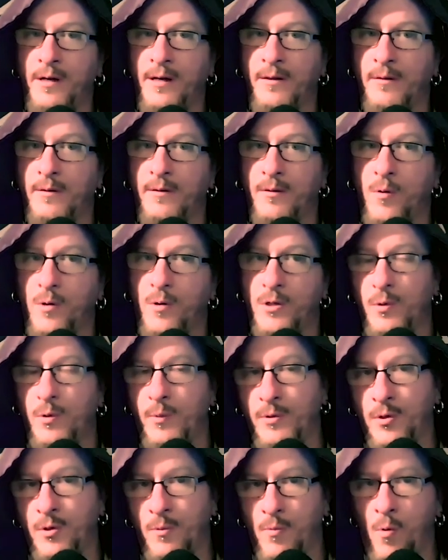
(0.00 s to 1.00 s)
And of course we
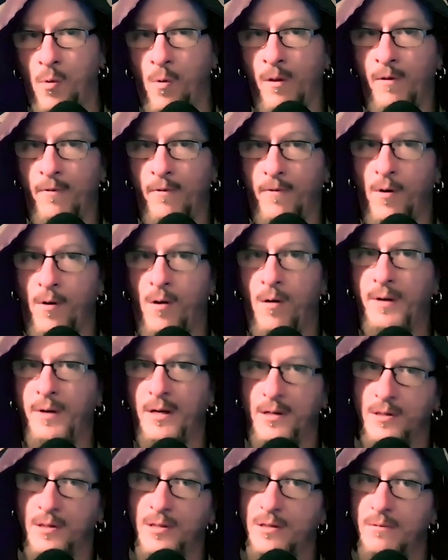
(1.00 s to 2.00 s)
would do more in the fall
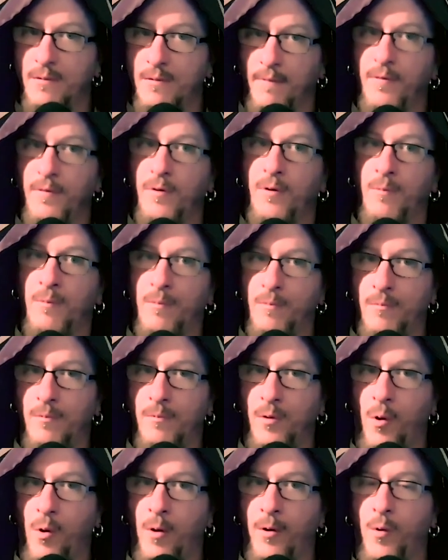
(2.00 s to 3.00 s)
because of the
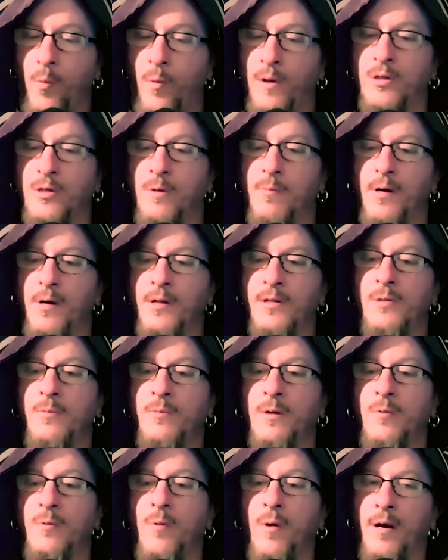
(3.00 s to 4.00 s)
longer winter months, and
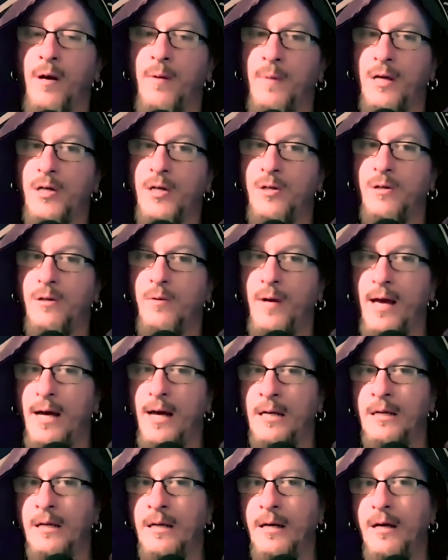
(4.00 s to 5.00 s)
we wanted to make sure that we
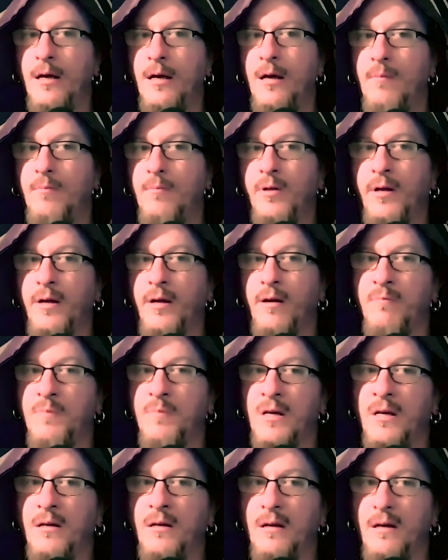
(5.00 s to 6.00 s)
had plenty of
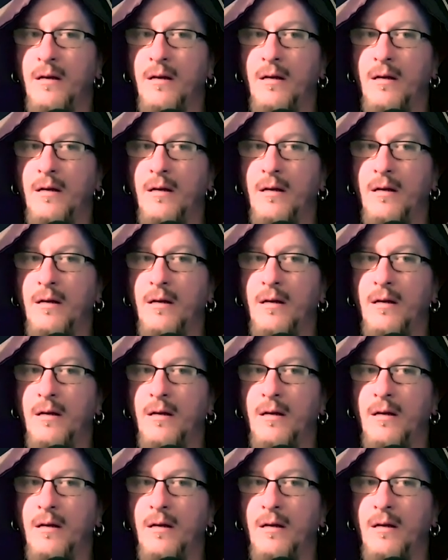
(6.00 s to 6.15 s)
meat